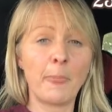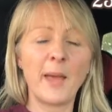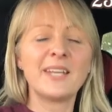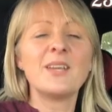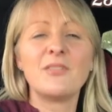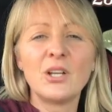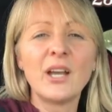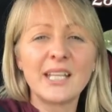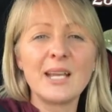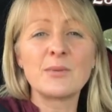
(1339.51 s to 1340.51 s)
And if you
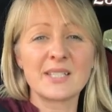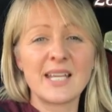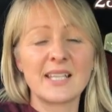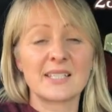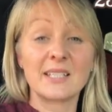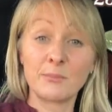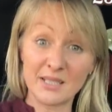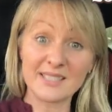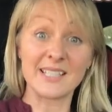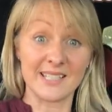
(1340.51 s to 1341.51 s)
like, it was a test,
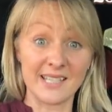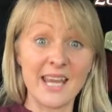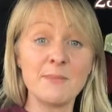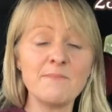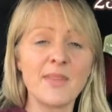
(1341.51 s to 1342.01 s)
because this is a game.